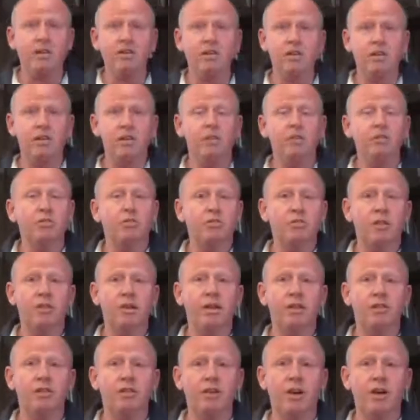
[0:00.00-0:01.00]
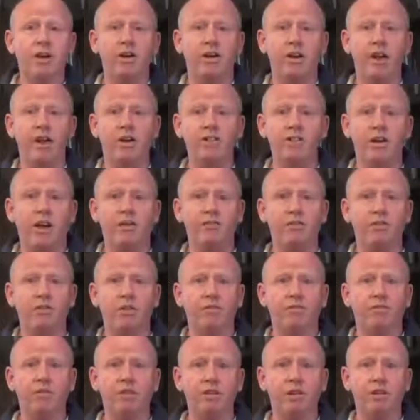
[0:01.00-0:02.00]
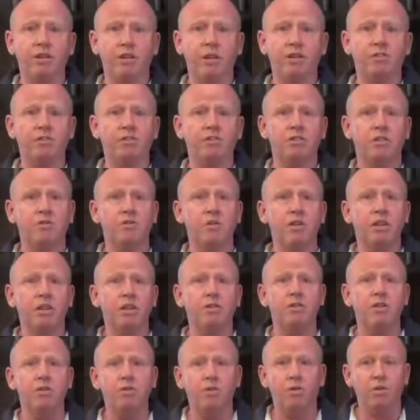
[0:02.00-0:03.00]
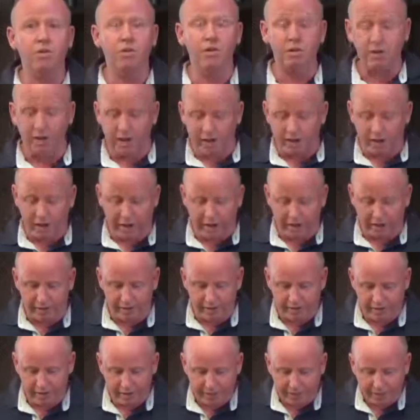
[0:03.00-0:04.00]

actually, sorry, today I actually have to refer to those because I want to give you more details.